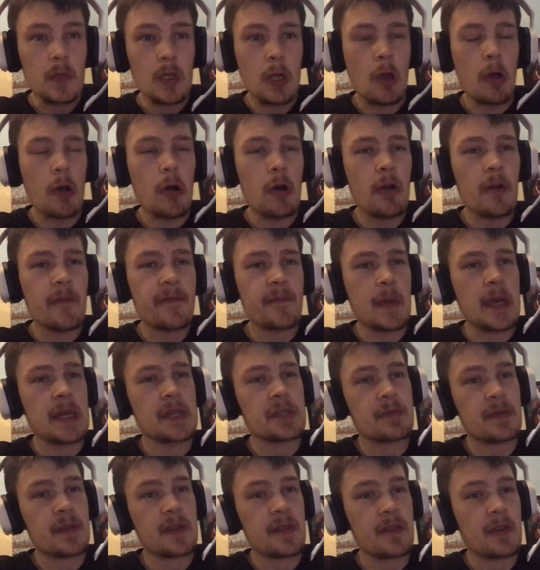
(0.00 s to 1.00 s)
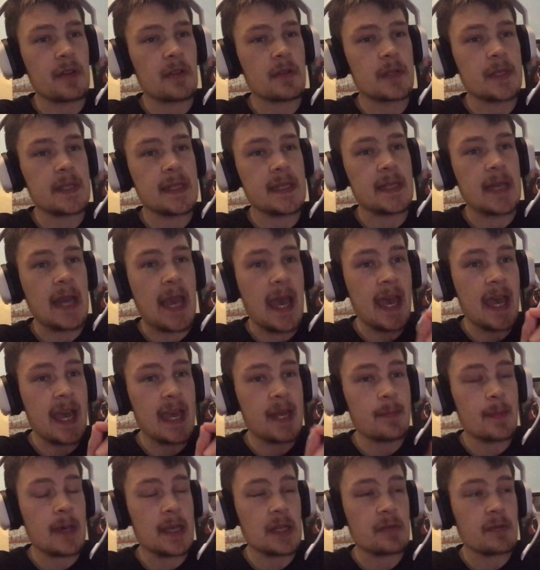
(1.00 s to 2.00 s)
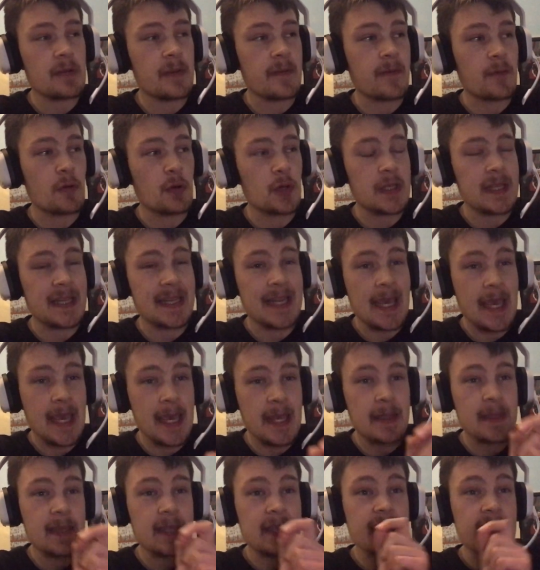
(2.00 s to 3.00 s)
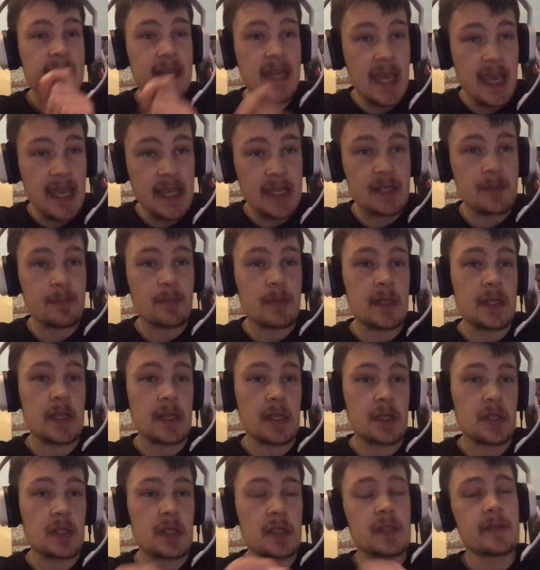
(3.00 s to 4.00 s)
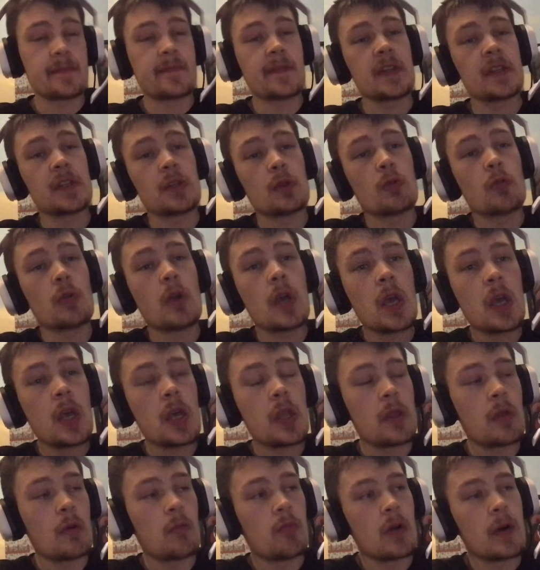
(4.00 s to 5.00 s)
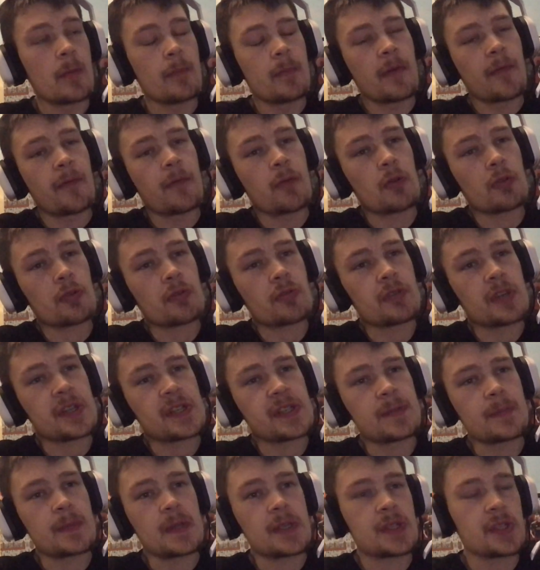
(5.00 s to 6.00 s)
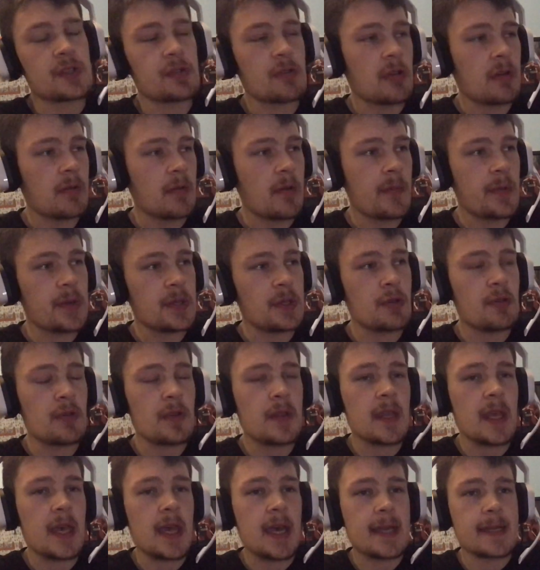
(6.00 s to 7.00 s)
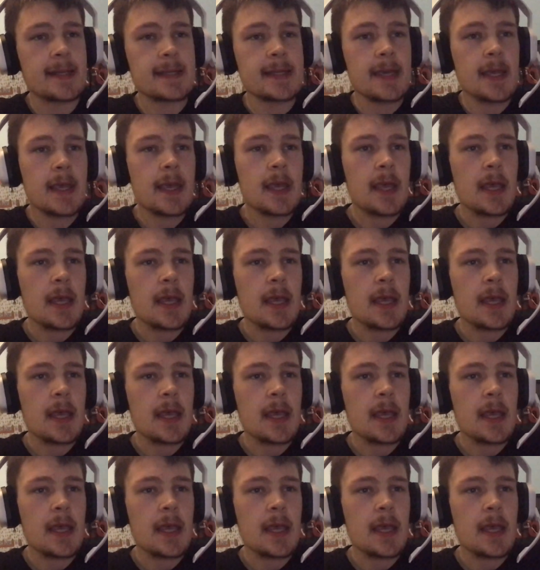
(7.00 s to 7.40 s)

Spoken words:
of match week 13 and match week 14 in the next predictions video, the one before Christmas. So I will be doing that.